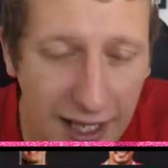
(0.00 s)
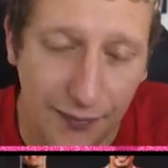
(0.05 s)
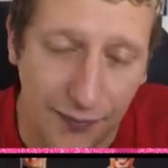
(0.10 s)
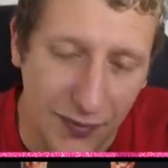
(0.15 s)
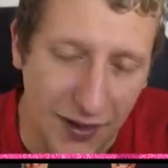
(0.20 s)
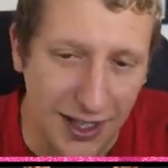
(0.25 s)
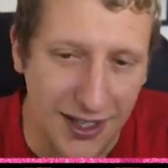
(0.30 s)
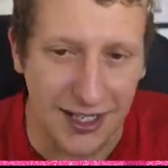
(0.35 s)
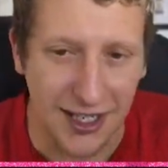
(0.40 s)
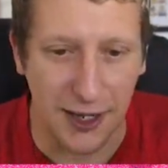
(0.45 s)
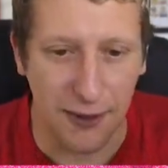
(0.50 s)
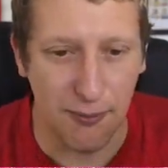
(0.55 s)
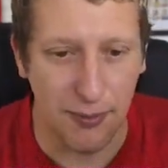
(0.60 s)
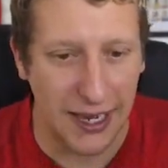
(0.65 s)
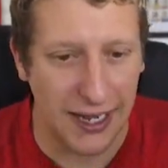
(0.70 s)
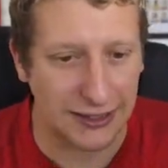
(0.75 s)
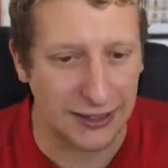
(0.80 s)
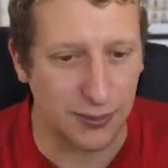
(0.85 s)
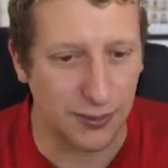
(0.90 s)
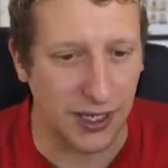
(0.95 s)
as an
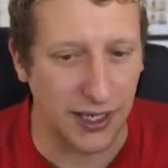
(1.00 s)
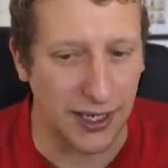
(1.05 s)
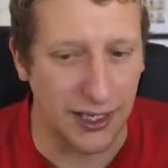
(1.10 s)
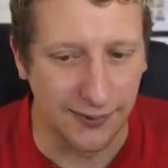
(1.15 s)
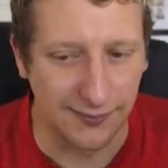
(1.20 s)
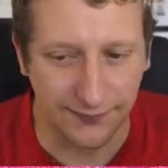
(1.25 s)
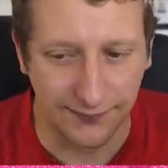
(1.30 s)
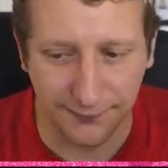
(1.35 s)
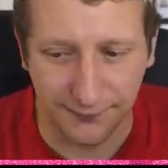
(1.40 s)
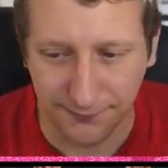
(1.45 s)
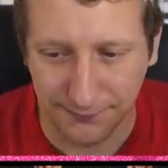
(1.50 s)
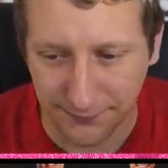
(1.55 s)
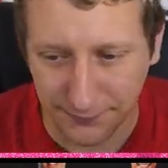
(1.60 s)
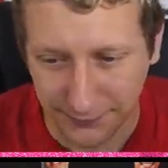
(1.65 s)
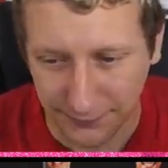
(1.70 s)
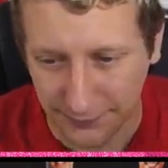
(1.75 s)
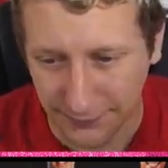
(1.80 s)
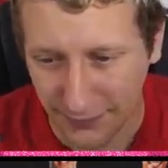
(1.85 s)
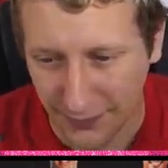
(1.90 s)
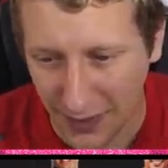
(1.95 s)
impact player.
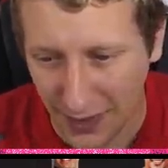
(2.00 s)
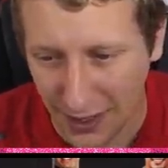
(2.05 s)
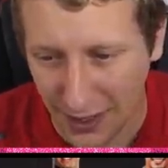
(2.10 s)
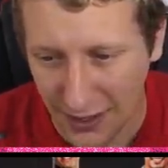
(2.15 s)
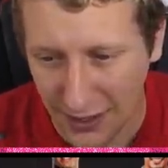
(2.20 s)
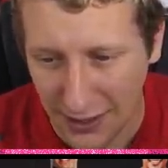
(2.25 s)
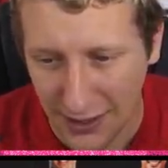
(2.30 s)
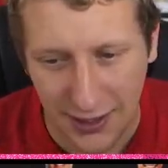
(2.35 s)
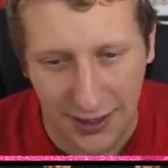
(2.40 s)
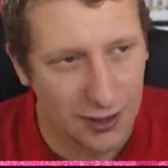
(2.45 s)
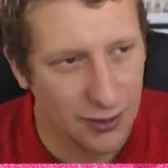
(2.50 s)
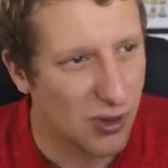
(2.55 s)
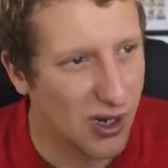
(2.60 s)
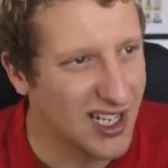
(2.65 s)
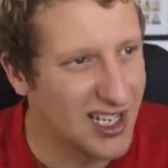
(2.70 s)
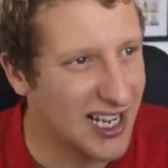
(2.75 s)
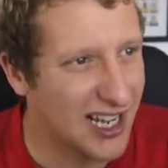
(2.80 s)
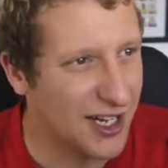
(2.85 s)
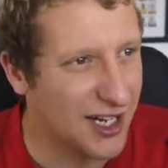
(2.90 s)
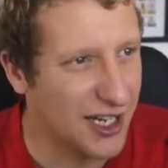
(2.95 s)
Well, he's
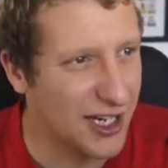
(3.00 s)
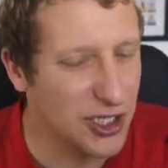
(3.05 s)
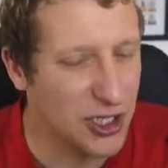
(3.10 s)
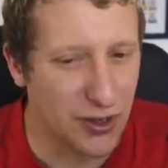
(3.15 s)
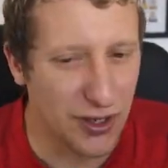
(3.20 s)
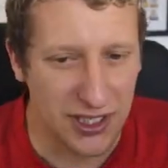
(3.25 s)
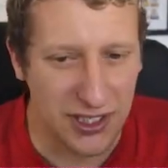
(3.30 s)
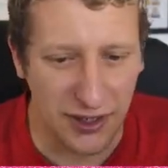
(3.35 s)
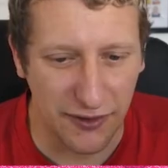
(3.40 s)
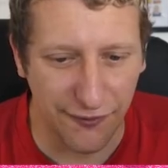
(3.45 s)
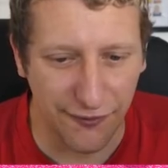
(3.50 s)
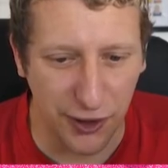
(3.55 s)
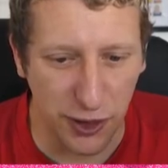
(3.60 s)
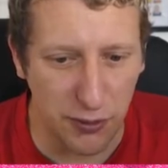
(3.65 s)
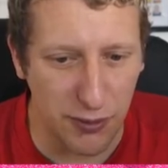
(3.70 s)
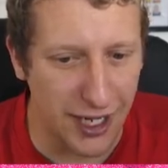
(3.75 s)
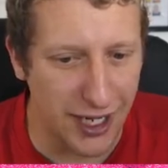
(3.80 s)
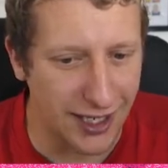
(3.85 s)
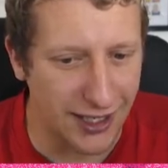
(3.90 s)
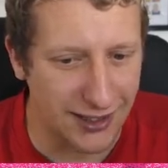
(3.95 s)
had an interesting few
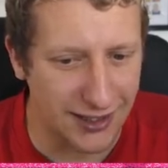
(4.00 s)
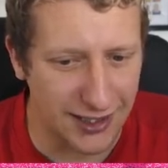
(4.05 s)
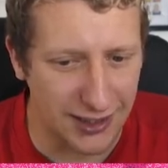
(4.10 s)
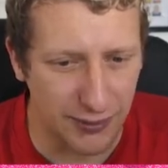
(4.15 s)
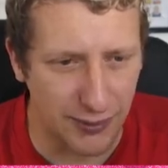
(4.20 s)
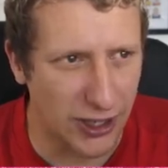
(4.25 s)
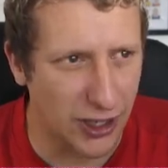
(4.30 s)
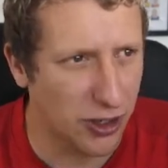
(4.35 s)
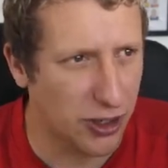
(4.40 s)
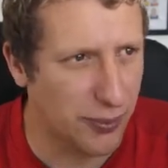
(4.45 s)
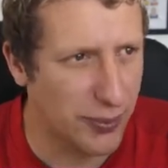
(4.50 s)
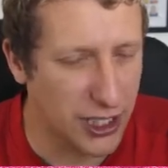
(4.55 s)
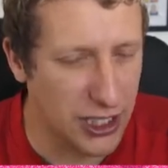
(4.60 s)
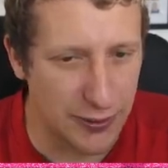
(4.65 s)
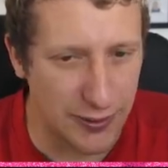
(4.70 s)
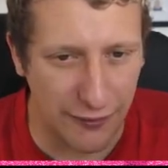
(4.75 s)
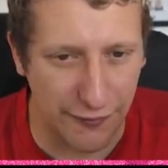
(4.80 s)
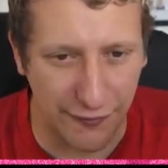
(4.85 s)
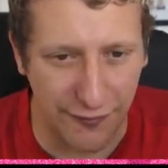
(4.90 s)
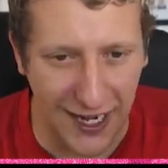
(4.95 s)
minutes. He's been on the pitch
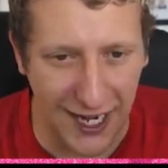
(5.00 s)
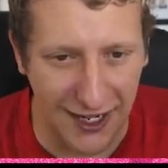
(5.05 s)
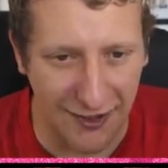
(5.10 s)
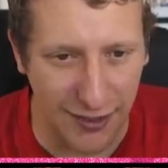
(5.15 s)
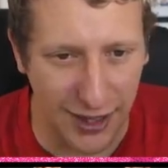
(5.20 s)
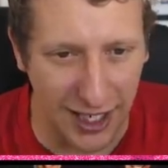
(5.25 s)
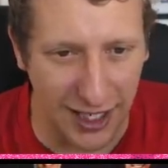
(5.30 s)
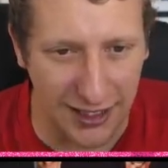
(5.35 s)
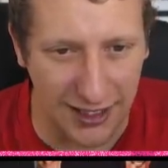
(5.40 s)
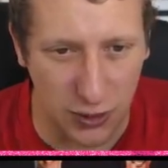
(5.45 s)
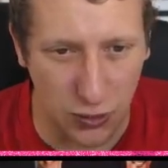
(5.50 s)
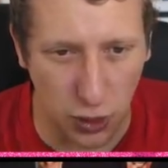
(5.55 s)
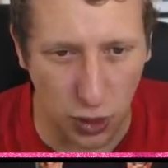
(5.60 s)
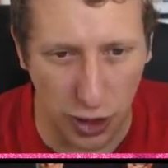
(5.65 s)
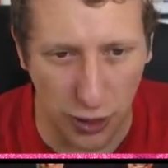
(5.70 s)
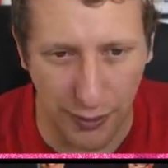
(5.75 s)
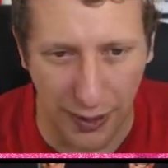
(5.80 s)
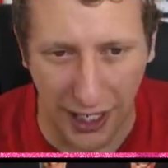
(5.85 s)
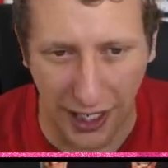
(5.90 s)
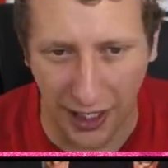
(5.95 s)
about 5 minutes. He's won a
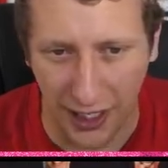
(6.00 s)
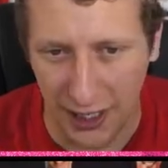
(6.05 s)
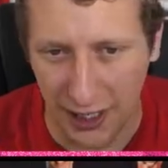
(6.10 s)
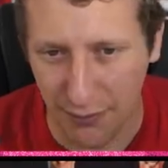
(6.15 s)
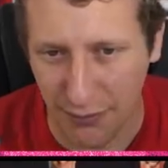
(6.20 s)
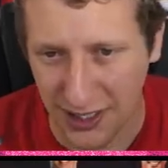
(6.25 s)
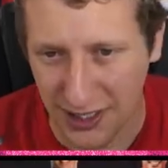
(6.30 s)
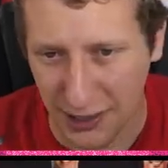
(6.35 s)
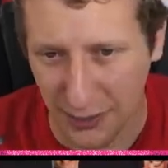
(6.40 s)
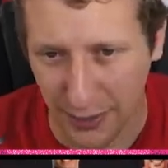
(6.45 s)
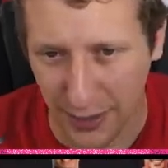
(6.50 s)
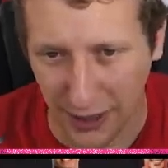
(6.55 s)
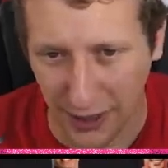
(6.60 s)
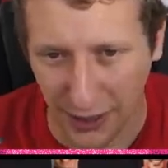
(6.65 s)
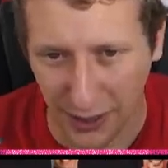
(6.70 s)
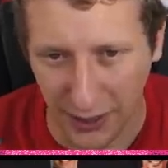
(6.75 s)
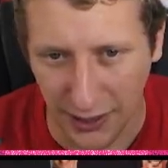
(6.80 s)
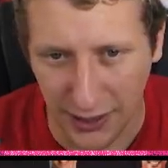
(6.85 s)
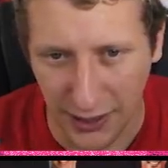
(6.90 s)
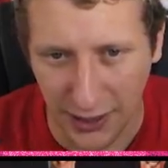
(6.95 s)
penalty and missed a penalty.